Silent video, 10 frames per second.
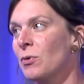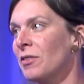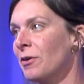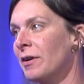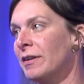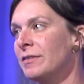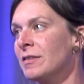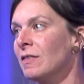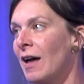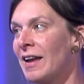whether
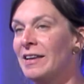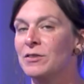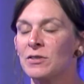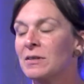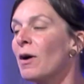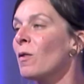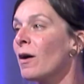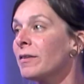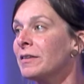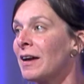it's lights, and a
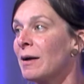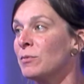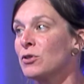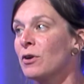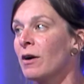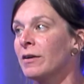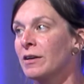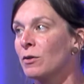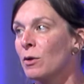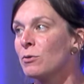lot of the times you're not
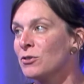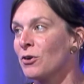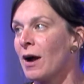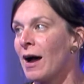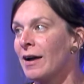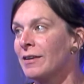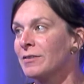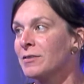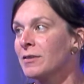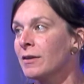going to close your
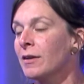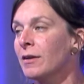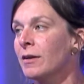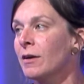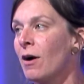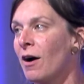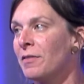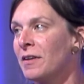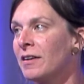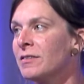eyes
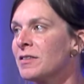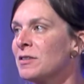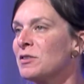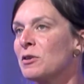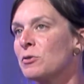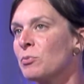on this because there's